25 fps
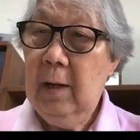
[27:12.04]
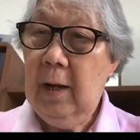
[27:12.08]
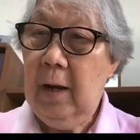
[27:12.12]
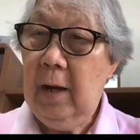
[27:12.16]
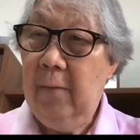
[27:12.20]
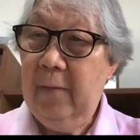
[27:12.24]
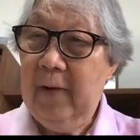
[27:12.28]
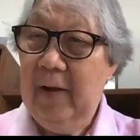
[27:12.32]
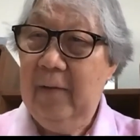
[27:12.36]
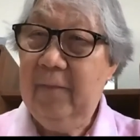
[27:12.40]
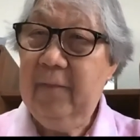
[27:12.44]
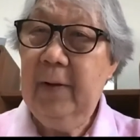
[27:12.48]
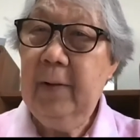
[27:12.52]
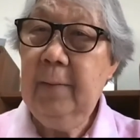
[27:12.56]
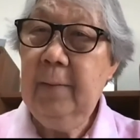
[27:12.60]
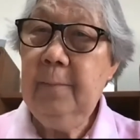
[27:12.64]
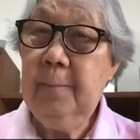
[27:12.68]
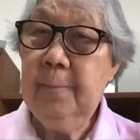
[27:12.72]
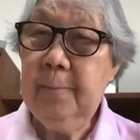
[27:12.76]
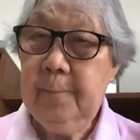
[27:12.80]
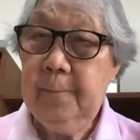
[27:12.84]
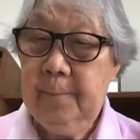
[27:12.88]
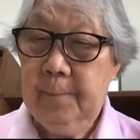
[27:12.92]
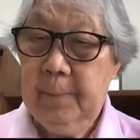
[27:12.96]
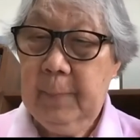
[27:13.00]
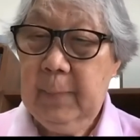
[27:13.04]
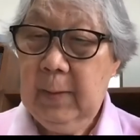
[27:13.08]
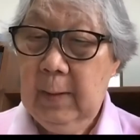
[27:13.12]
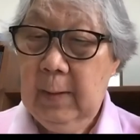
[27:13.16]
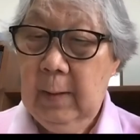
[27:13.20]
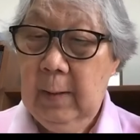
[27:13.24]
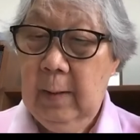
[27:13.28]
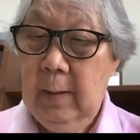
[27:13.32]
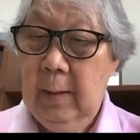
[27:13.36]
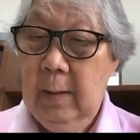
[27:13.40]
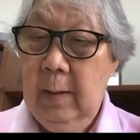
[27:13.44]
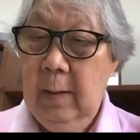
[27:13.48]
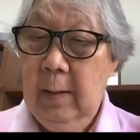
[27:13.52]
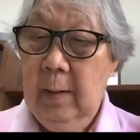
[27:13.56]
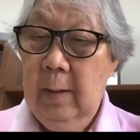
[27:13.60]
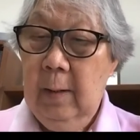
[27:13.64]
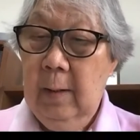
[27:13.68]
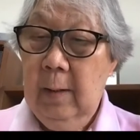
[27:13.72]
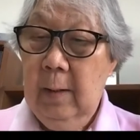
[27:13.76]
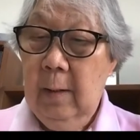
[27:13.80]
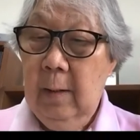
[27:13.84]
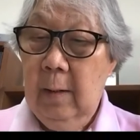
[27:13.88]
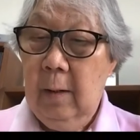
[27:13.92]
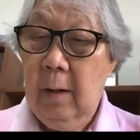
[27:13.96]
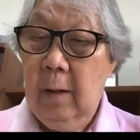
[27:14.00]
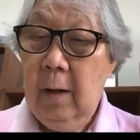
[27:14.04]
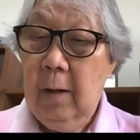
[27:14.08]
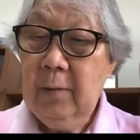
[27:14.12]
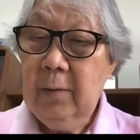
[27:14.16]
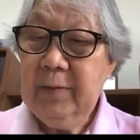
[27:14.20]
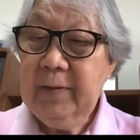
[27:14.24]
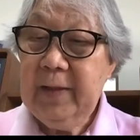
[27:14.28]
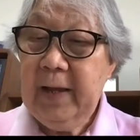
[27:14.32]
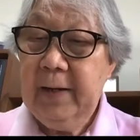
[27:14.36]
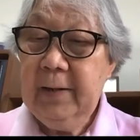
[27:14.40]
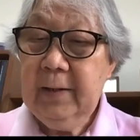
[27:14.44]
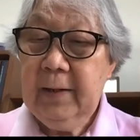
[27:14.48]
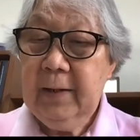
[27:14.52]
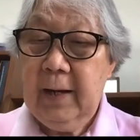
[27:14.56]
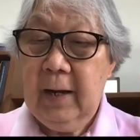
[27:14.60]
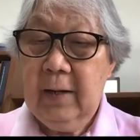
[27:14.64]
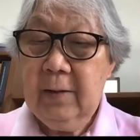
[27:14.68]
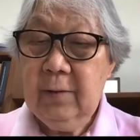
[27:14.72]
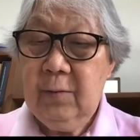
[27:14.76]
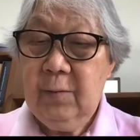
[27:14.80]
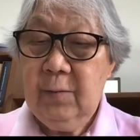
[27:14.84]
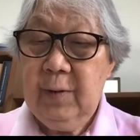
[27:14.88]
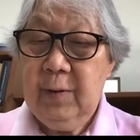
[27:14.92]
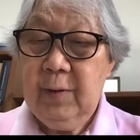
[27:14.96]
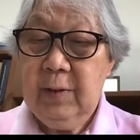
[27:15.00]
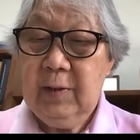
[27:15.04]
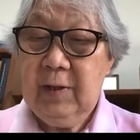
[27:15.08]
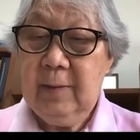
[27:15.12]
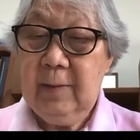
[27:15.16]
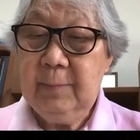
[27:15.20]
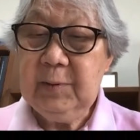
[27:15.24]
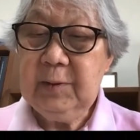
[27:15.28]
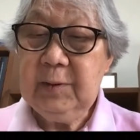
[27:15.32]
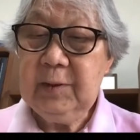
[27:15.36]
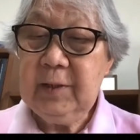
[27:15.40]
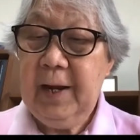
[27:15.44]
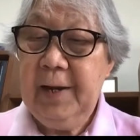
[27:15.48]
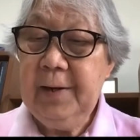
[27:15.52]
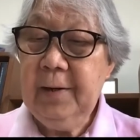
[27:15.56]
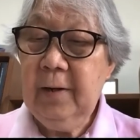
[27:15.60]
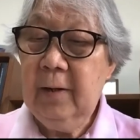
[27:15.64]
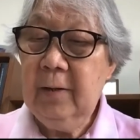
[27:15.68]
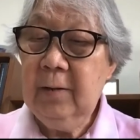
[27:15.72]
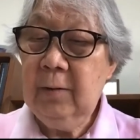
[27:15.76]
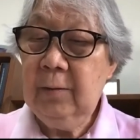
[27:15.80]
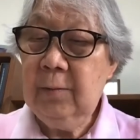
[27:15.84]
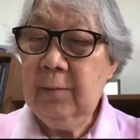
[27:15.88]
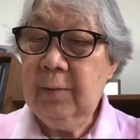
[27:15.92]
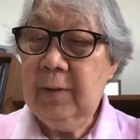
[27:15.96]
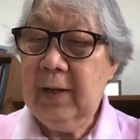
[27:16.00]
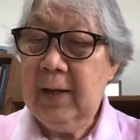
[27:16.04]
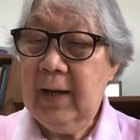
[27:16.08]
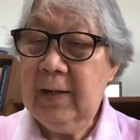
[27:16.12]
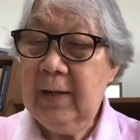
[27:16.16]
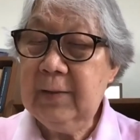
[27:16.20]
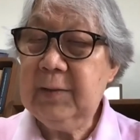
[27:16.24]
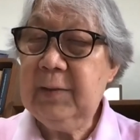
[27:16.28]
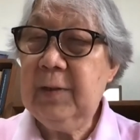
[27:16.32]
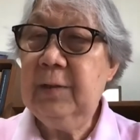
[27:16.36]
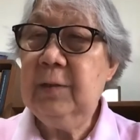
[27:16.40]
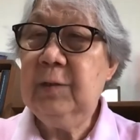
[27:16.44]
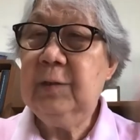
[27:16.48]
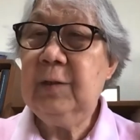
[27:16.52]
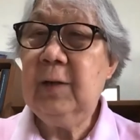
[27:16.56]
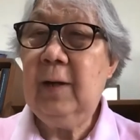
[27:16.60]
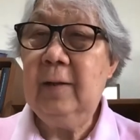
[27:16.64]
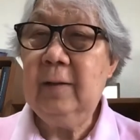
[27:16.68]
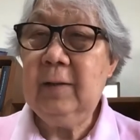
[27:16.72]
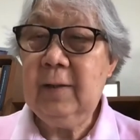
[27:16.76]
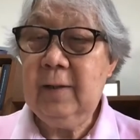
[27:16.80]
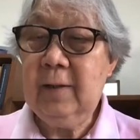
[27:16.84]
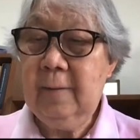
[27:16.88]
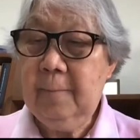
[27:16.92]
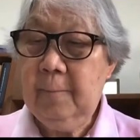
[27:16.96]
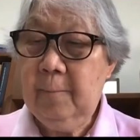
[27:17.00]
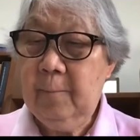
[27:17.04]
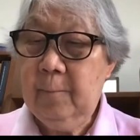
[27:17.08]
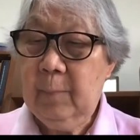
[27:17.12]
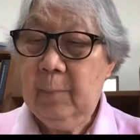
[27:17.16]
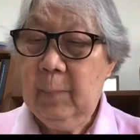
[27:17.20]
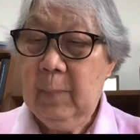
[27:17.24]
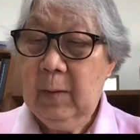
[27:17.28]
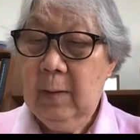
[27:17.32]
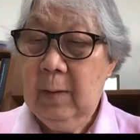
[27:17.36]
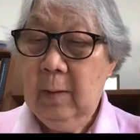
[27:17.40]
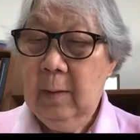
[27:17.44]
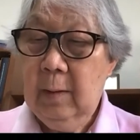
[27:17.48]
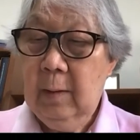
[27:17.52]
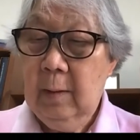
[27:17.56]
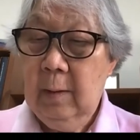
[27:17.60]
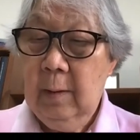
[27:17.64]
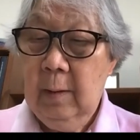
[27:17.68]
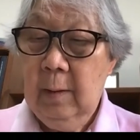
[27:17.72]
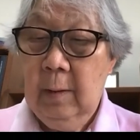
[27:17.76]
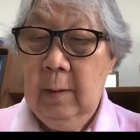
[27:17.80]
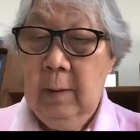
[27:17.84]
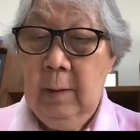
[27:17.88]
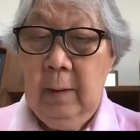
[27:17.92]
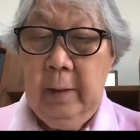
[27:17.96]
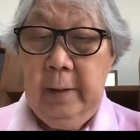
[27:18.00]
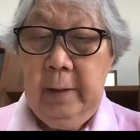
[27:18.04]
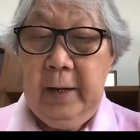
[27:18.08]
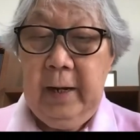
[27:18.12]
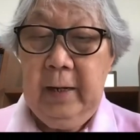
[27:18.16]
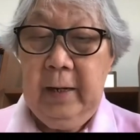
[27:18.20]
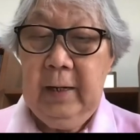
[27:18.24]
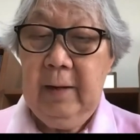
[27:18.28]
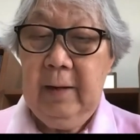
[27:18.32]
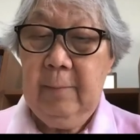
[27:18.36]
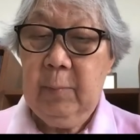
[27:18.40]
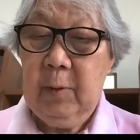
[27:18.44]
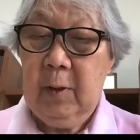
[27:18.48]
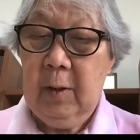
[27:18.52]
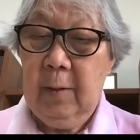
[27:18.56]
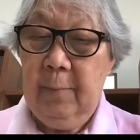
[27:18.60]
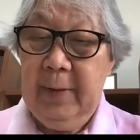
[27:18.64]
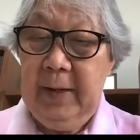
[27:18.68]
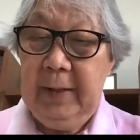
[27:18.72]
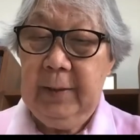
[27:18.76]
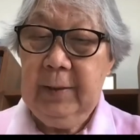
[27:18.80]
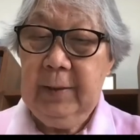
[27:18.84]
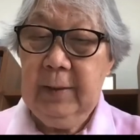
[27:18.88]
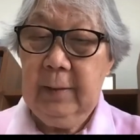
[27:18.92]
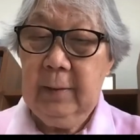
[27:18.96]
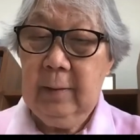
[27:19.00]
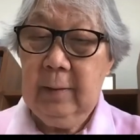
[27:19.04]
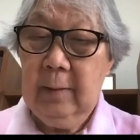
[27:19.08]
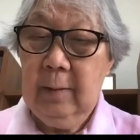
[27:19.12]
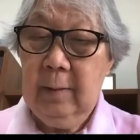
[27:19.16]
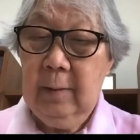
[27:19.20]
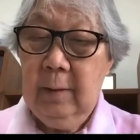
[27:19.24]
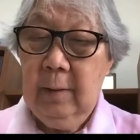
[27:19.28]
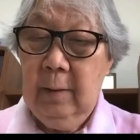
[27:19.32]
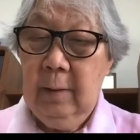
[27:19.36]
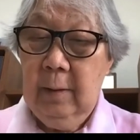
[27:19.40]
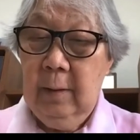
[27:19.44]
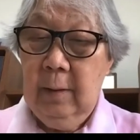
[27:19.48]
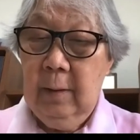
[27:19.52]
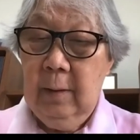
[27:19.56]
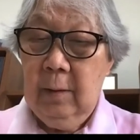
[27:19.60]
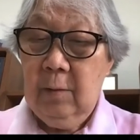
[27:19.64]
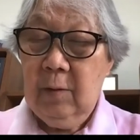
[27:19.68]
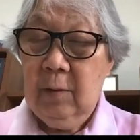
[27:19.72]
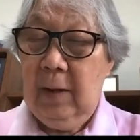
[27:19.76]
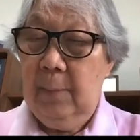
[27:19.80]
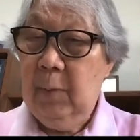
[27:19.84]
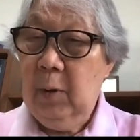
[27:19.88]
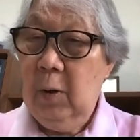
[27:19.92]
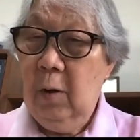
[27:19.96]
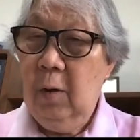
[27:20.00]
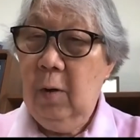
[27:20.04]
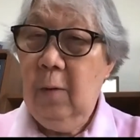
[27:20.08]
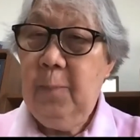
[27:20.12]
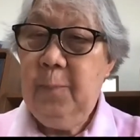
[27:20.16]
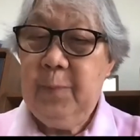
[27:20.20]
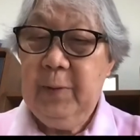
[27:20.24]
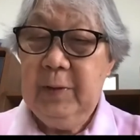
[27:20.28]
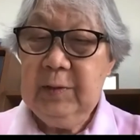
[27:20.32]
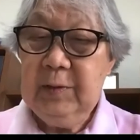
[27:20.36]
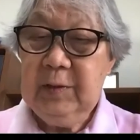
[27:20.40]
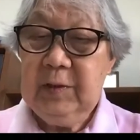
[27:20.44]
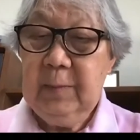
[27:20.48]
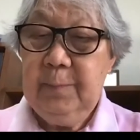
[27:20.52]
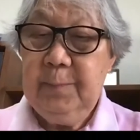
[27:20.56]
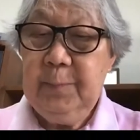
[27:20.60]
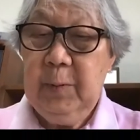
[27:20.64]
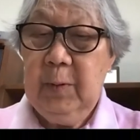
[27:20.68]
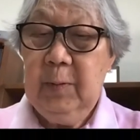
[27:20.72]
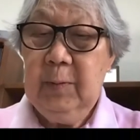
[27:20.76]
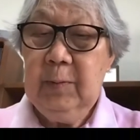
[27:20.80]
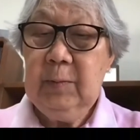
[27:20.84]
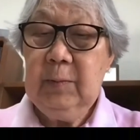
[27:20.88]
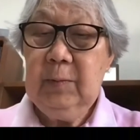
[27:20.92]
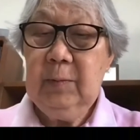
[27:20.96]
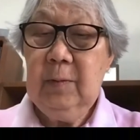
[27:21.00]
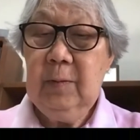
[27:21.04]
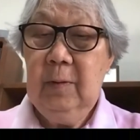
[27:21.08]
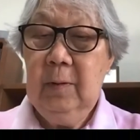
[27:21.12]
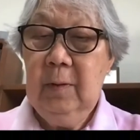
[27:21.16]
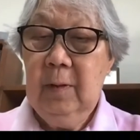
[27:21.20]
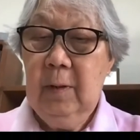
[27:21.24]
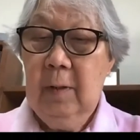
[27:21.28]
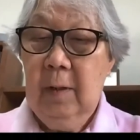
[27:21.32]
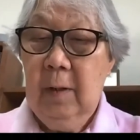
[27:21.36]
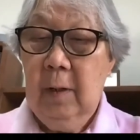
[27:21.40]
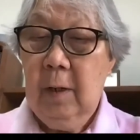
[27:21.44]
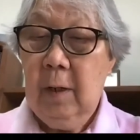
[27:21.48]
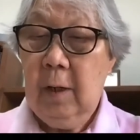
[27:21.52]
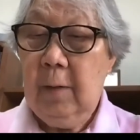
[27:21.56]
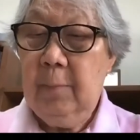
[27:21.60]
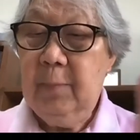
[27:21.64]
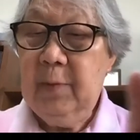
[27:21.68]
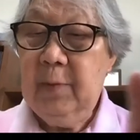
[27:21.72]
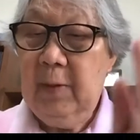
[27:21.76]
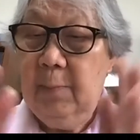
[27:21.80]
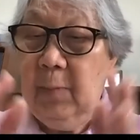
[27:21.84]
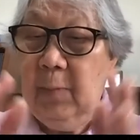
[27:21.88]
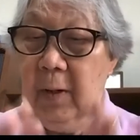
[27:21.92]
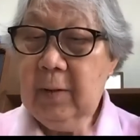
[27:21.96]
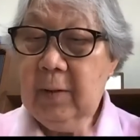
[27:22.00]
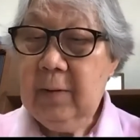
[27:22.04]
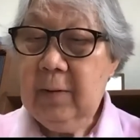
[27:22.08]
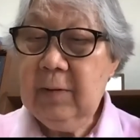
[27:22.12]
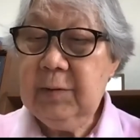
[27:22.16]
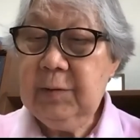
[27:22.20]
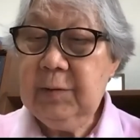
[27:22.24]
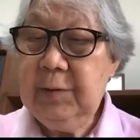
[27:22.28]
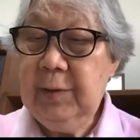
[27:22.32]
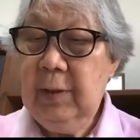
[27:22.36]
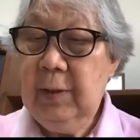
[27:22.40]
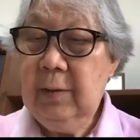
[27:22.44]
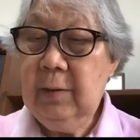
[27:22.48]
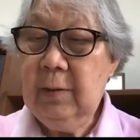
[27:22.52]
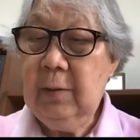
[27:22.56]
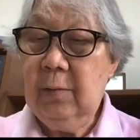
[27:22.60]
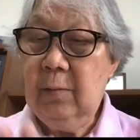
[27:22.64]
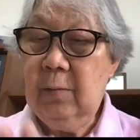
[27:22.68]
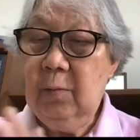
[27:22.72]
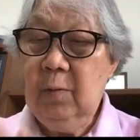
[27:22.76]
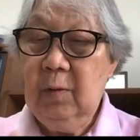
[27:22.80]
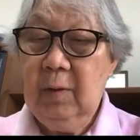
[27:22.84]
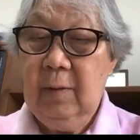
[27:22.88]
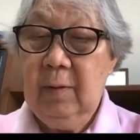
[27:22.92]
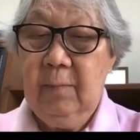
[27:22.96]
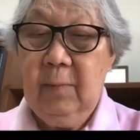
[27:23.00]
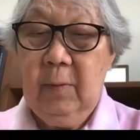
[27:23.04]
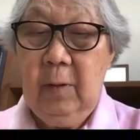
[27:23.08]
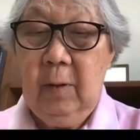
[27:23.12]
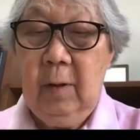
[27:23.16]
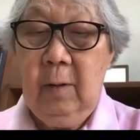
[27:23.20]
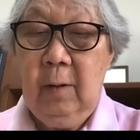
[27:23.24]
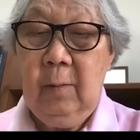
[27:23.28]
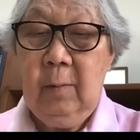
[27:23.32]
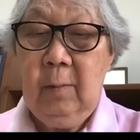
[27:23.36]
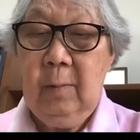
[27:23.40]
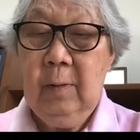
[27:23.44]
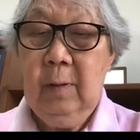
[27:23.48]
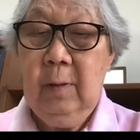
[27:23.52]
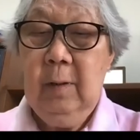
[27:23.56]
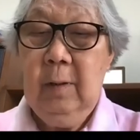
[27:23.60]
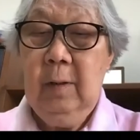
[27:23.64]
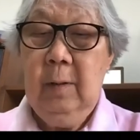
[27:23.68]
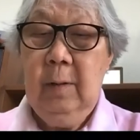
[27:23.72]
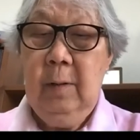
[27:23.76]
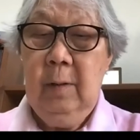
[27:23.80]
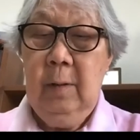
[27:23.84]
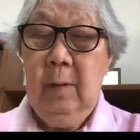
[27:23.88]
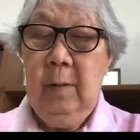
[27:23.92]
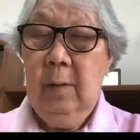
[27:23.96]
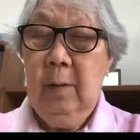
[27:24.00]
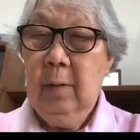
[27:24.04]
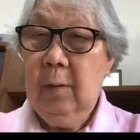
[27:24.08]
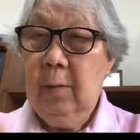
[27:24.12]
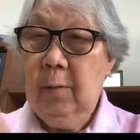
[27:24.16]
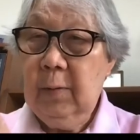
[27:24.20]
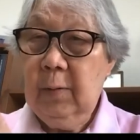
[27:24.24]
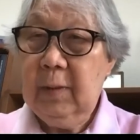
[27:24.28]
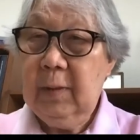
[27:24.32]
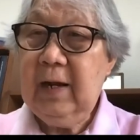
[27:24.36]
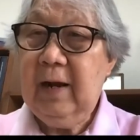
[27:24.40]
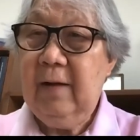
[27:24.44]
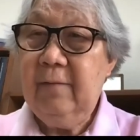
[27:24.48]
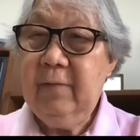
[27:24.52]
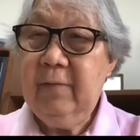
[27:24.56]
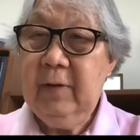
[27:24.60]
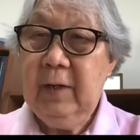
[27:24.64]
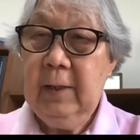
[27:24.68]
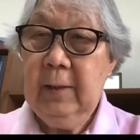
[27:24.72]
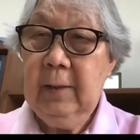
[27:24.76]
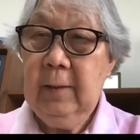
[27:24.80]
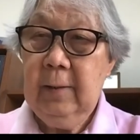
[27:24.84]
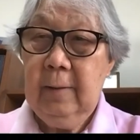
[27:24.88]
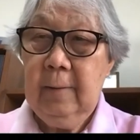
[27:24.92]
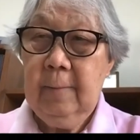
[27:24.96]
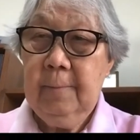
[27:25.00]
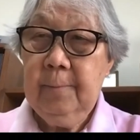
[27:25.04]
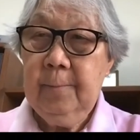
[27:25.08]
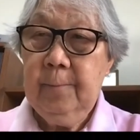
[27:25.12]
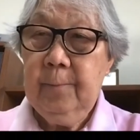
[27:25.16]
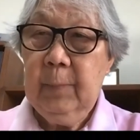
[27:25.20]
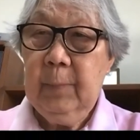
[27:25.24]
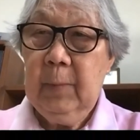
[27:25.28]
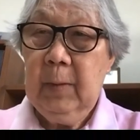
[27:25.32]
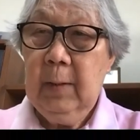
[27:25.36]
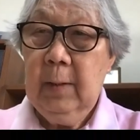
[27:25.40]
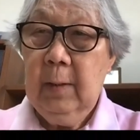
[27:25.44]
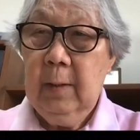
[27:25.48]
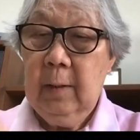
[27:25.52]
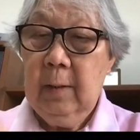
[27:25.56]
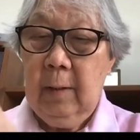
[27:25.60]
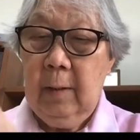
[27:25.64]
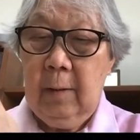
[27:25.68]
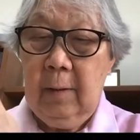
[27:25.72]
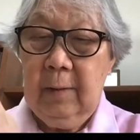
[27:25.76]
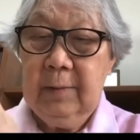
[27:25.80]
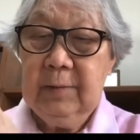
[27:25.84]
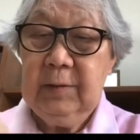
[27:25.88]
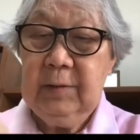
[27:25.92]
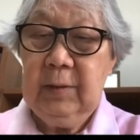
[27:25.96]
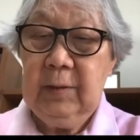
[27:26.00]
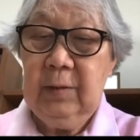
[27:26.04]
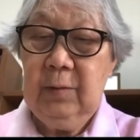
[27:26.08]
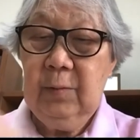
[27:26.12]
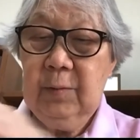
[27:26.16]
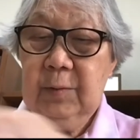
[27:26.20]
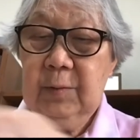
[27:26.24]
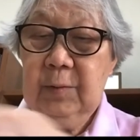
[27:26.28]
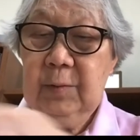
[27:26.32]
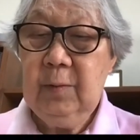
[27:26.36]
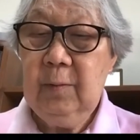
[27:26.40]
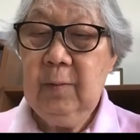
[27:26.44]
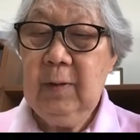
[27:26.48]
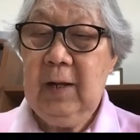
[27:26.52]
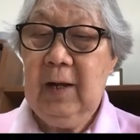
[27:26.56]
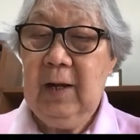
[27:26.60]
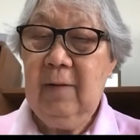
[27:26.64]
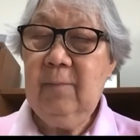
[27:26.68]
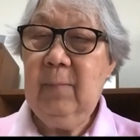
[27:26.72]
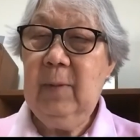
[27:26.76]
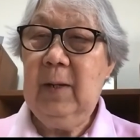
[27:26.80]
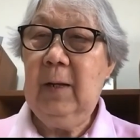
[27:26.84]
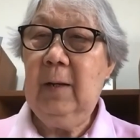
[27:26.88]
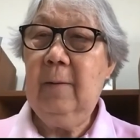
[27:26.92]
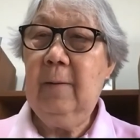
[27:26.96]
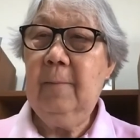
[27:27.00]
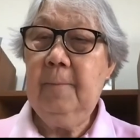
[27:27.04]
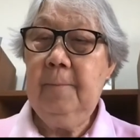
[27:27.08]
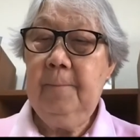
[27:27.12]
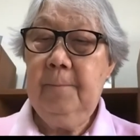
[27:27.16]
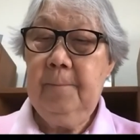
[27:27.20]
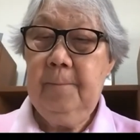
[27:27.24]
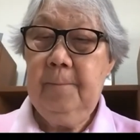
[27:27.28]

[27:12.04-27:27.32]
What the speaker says: However, all 10 countries have signed on to the ASEAN Charter and have committed to uphold principles of democracy, the rule of law, good governance, constitutional governance,